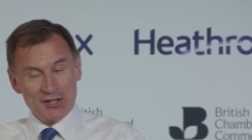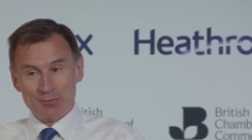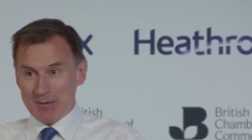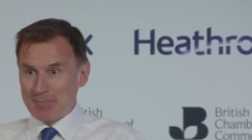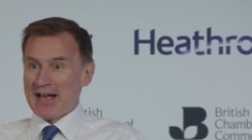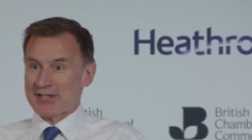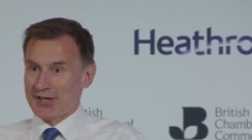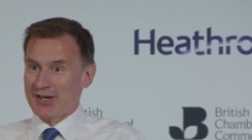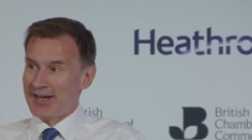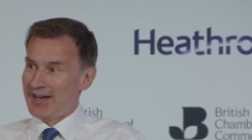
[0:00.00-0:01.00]
to be
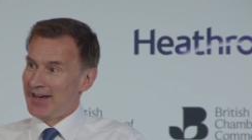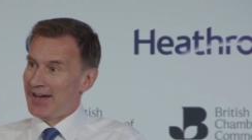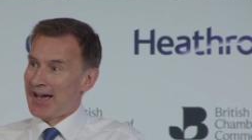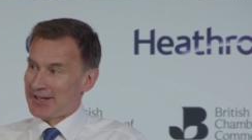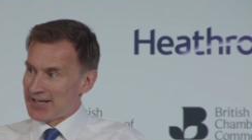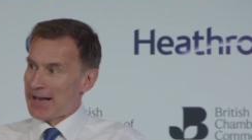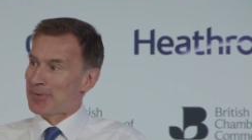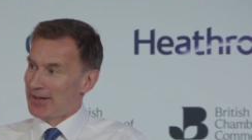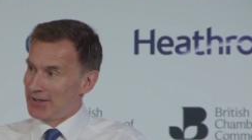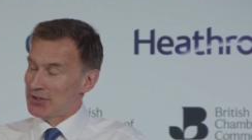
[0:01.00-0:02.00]
better at
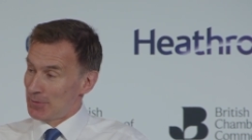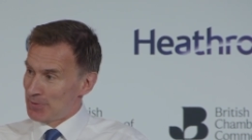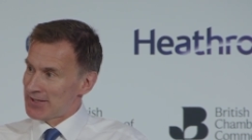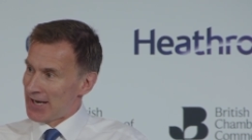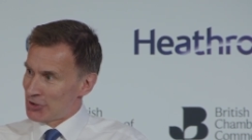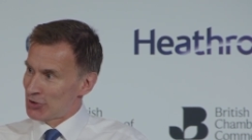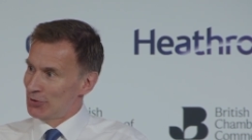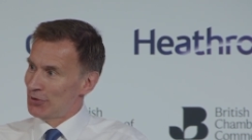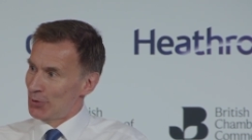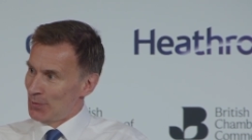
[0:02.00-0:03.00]
tapping into the
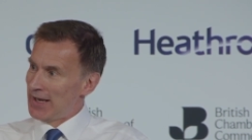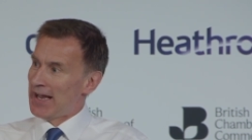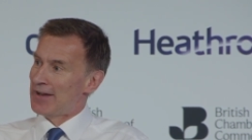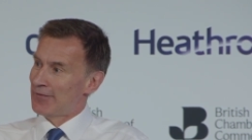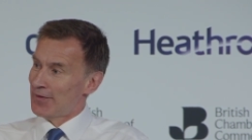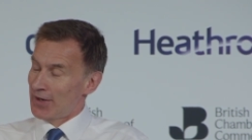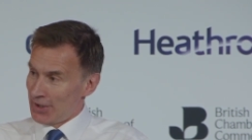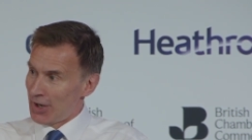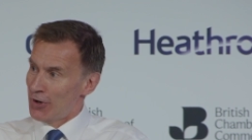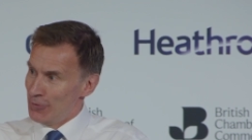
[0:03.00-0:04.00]
potential that we have
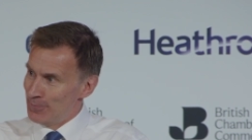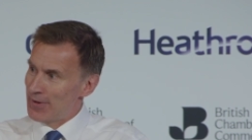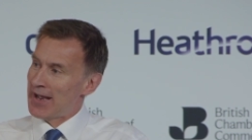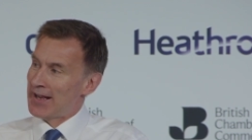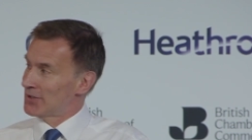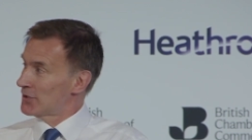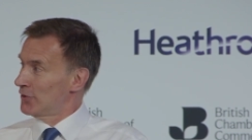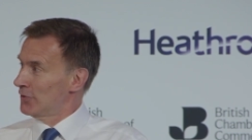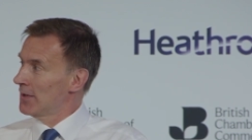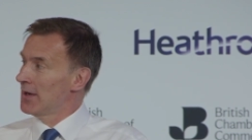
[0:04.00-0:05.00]
at home and
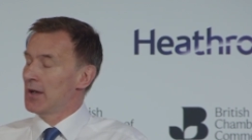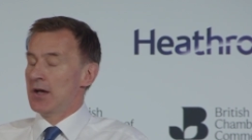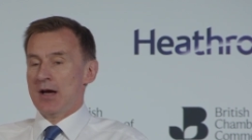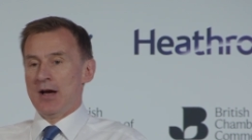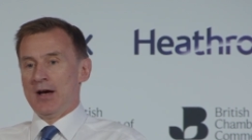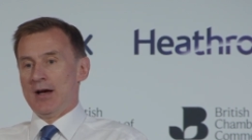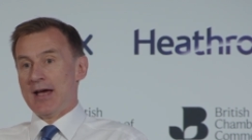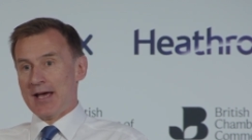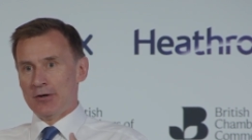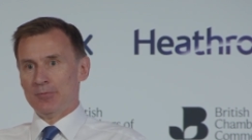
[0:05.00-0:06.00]
to
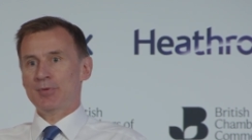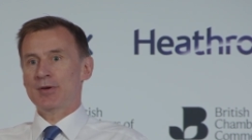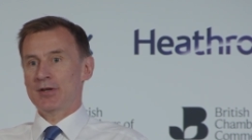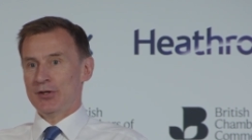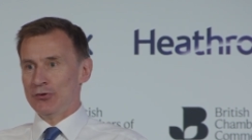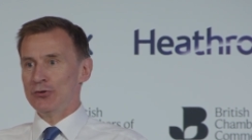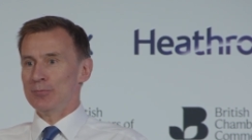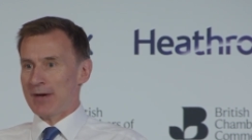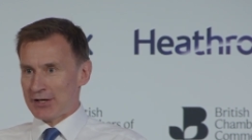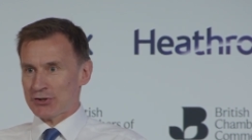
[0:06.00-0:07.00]
help
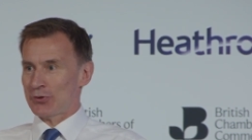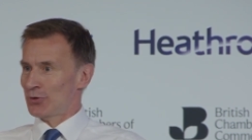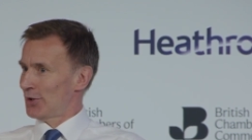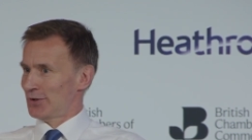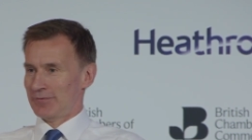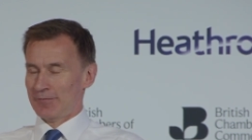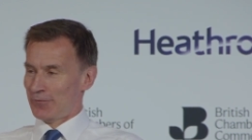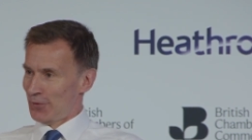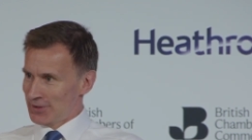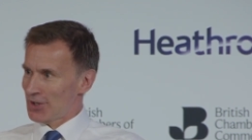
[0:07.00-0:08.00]
you make sure that,
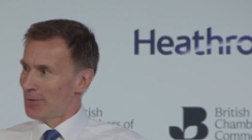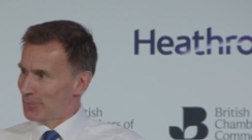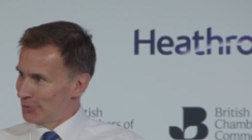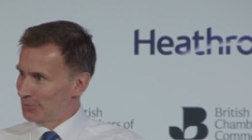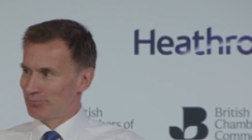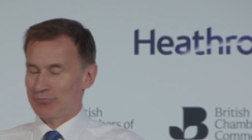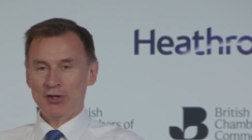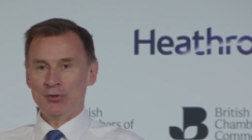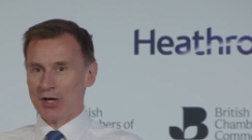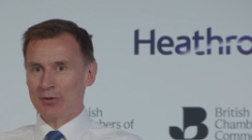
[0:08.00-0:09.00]
for example,
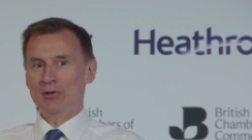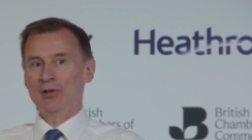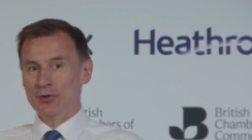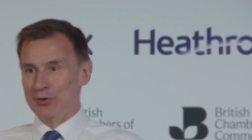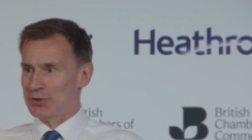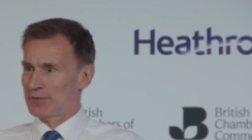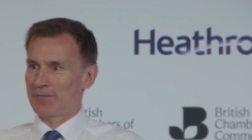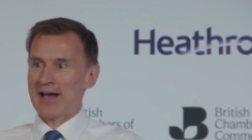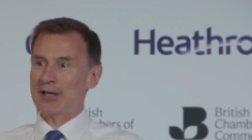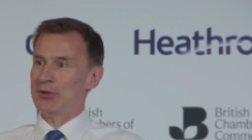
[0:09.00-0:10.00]
you don't lose
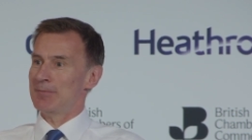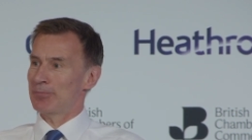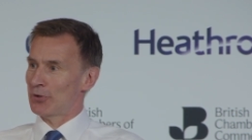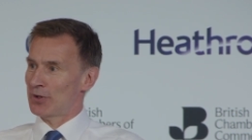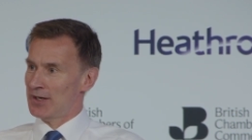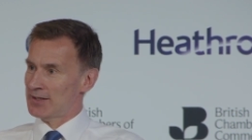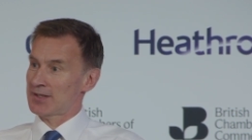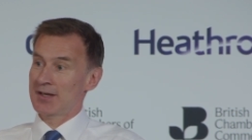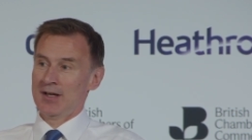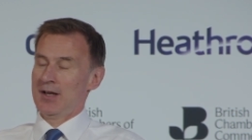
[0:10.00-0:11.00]
valued
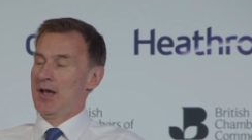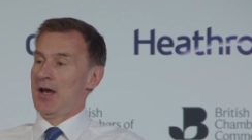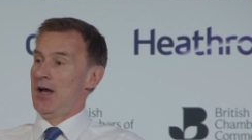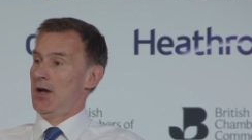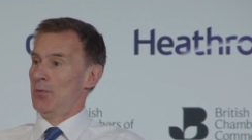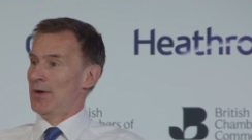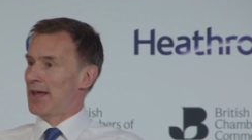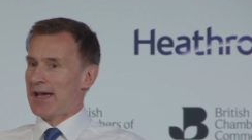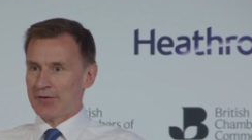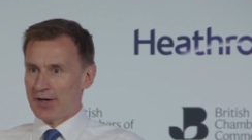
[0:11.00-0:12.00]
employees when
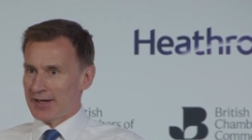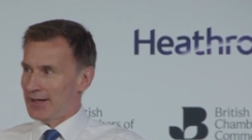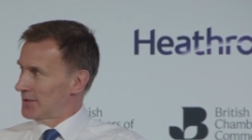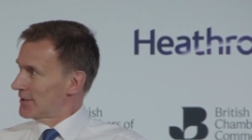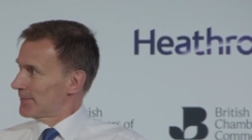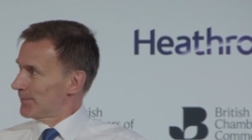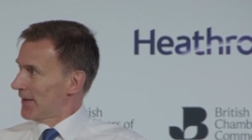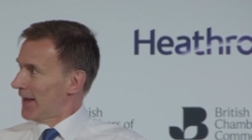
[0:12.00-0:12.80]
they have young kids.